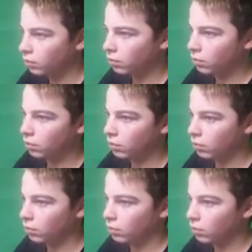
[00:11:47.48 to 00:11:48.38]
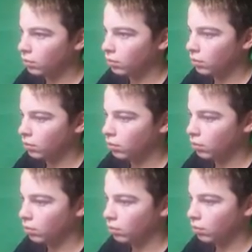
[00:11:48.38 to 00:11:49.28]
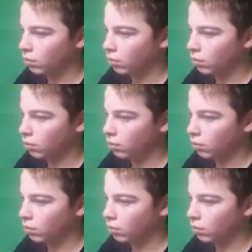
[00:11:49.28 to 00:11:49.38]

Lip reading: [no speech]